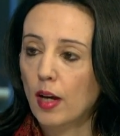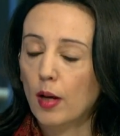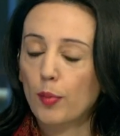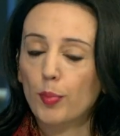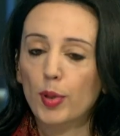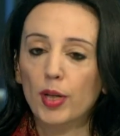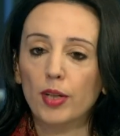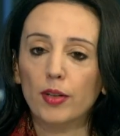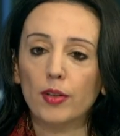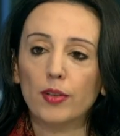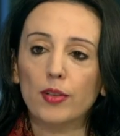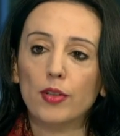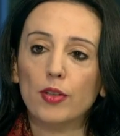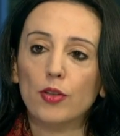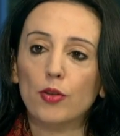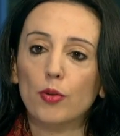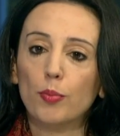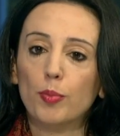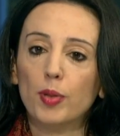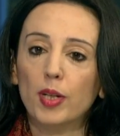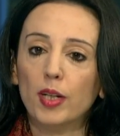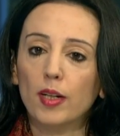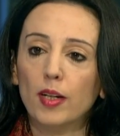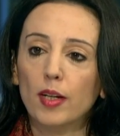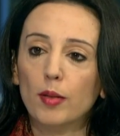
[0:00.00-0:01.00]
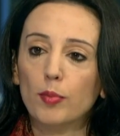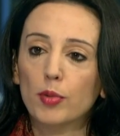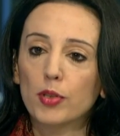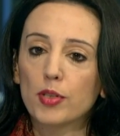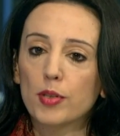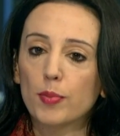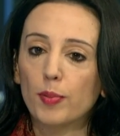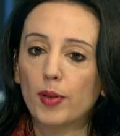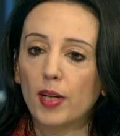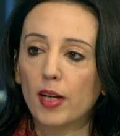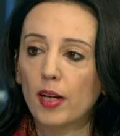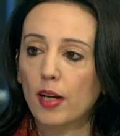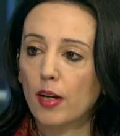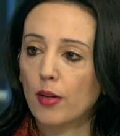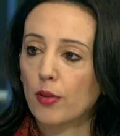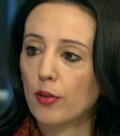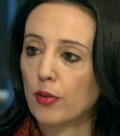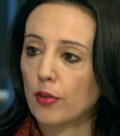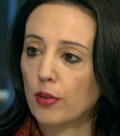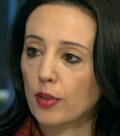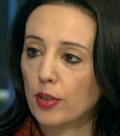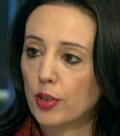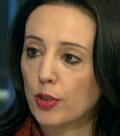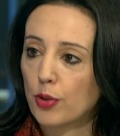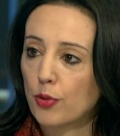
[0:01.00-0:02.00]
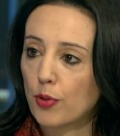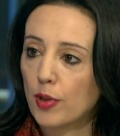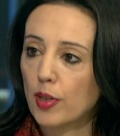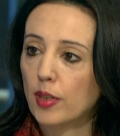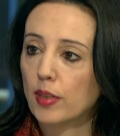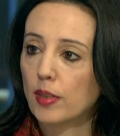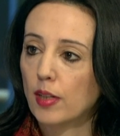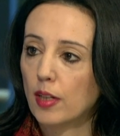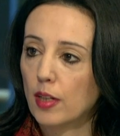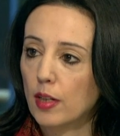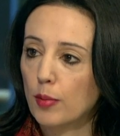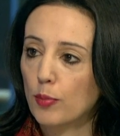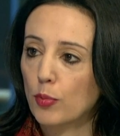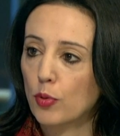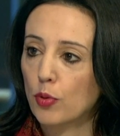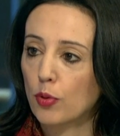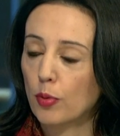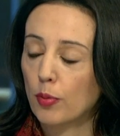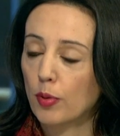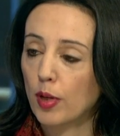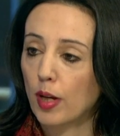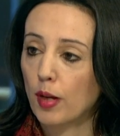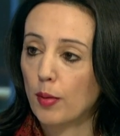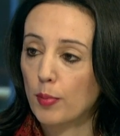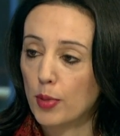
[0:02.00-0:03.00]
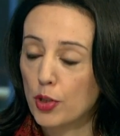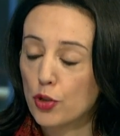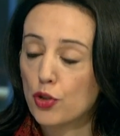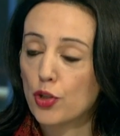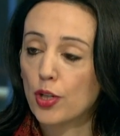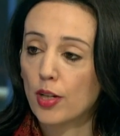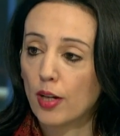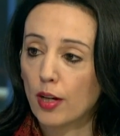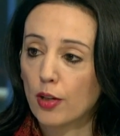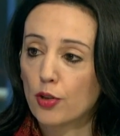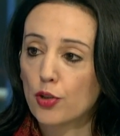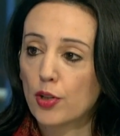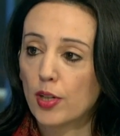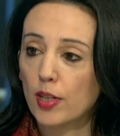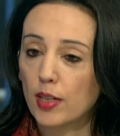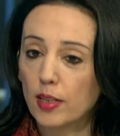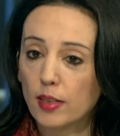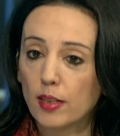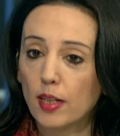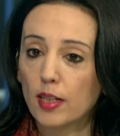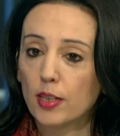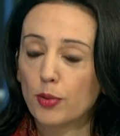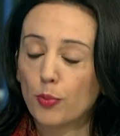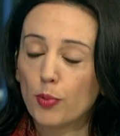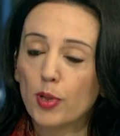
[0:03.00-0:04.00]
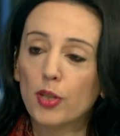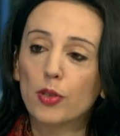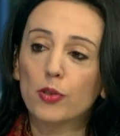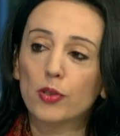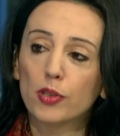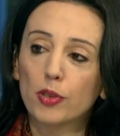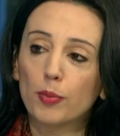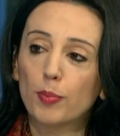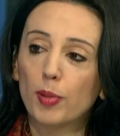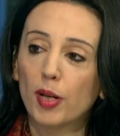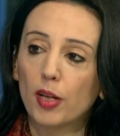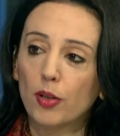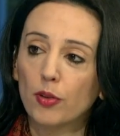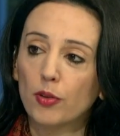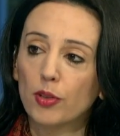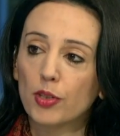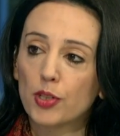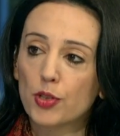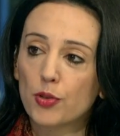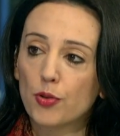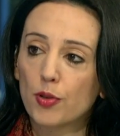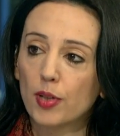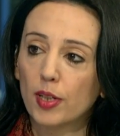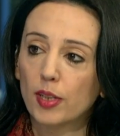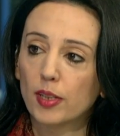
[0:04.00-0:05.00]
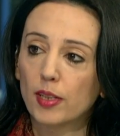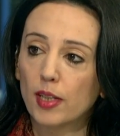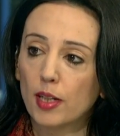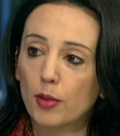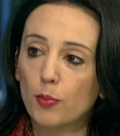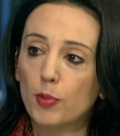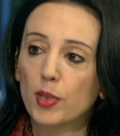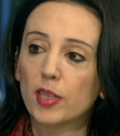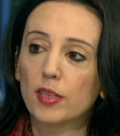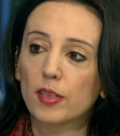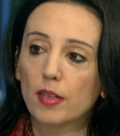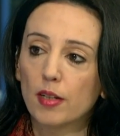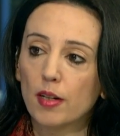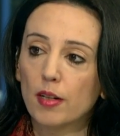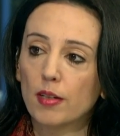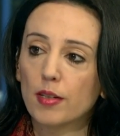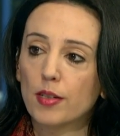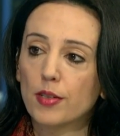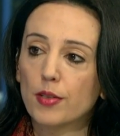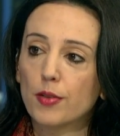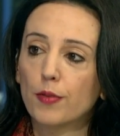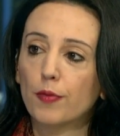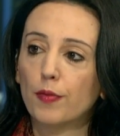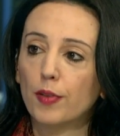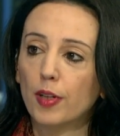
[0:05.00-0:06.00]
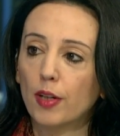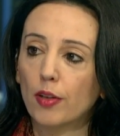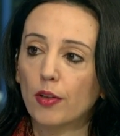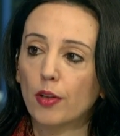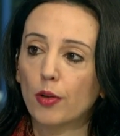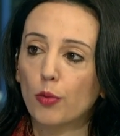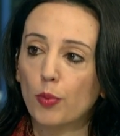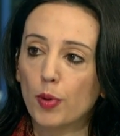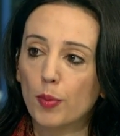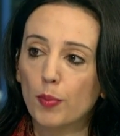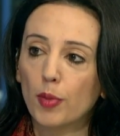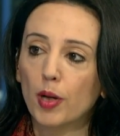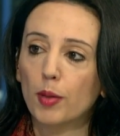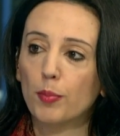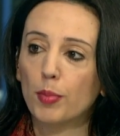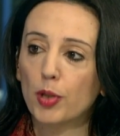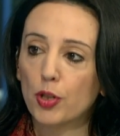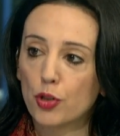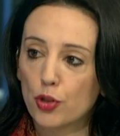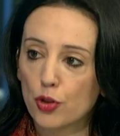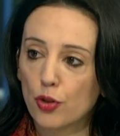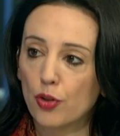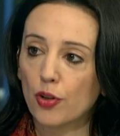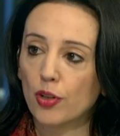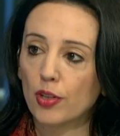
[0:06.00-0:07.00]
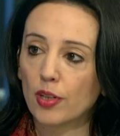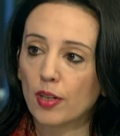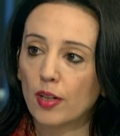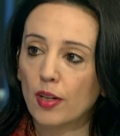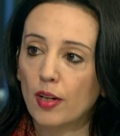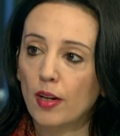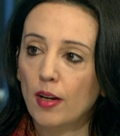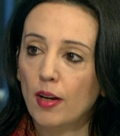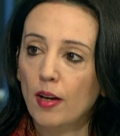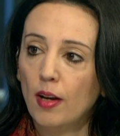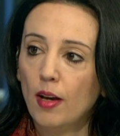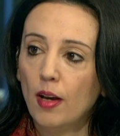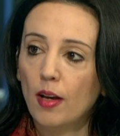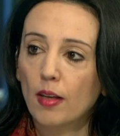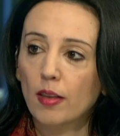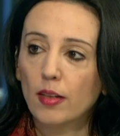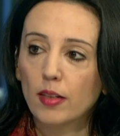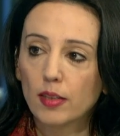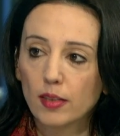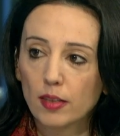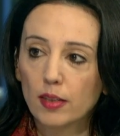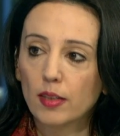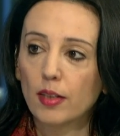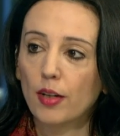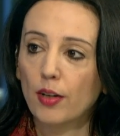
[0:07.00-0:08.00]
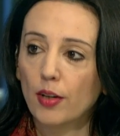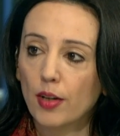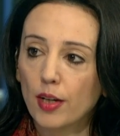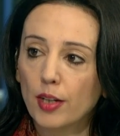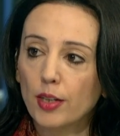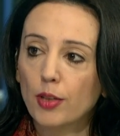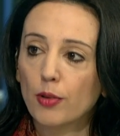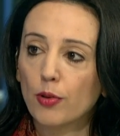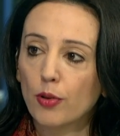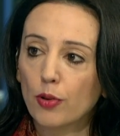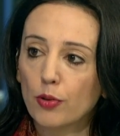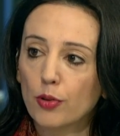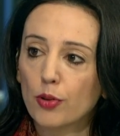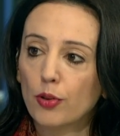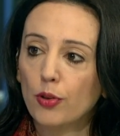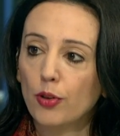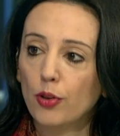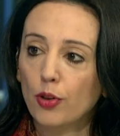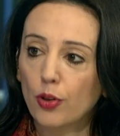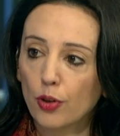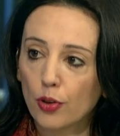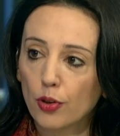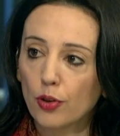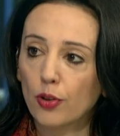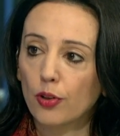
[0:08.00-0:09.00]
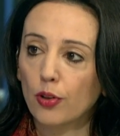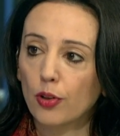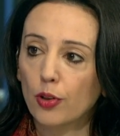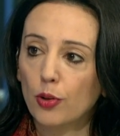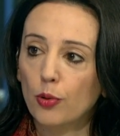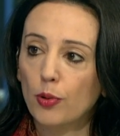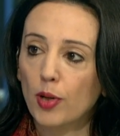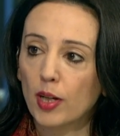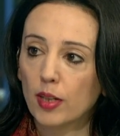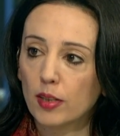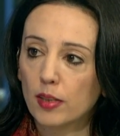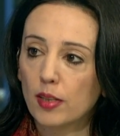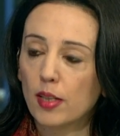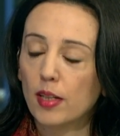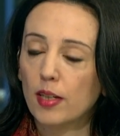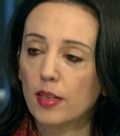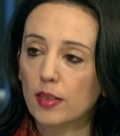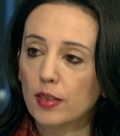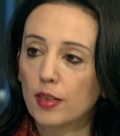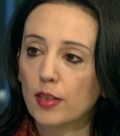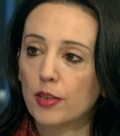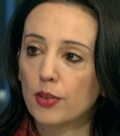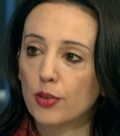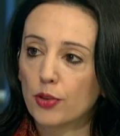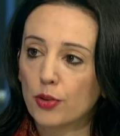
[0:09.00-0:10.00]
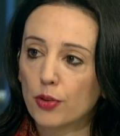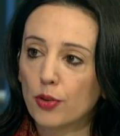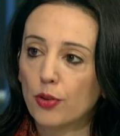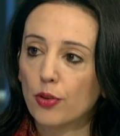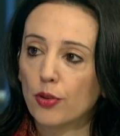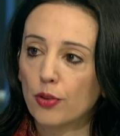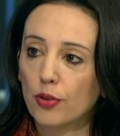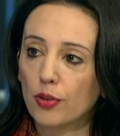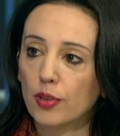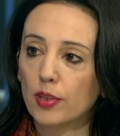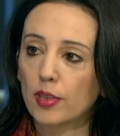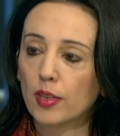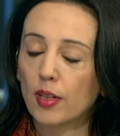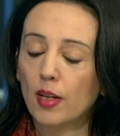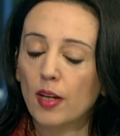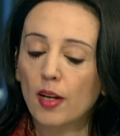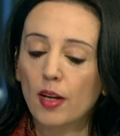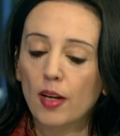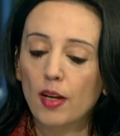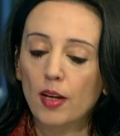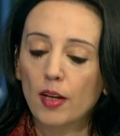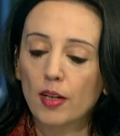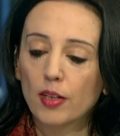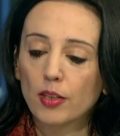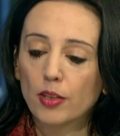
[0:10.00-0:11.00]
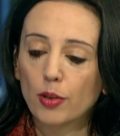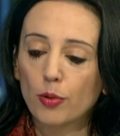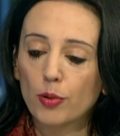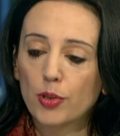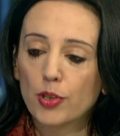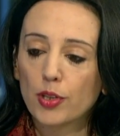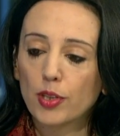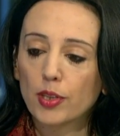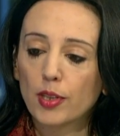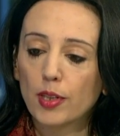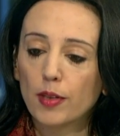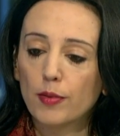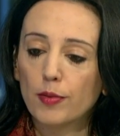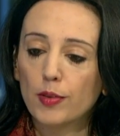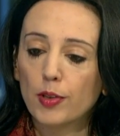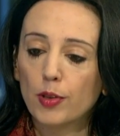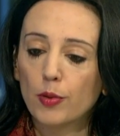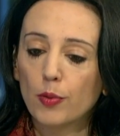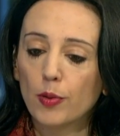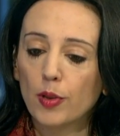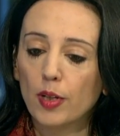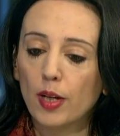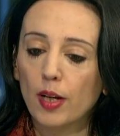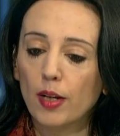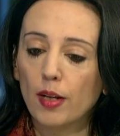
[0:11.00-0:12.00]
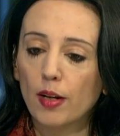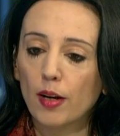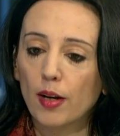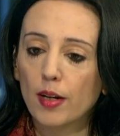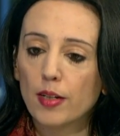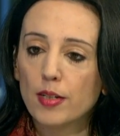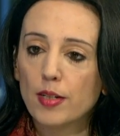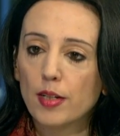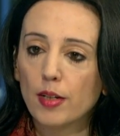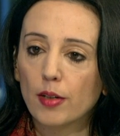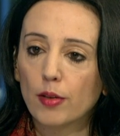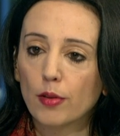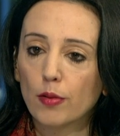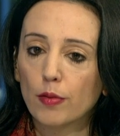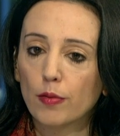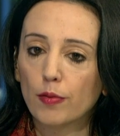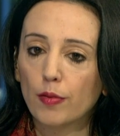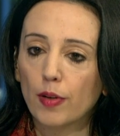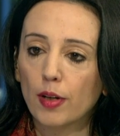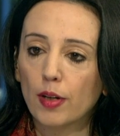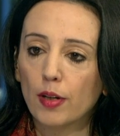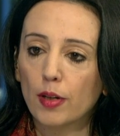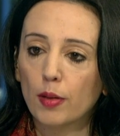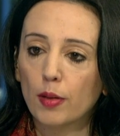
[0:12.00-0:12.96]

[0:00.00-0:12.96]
about not being able to play out on the streets anymore. I mean, she actually says, we used to play on the streets, then we started to fear that we might be shot. This is a 9-year-old girl who has these concerns. So it just gives you an idea of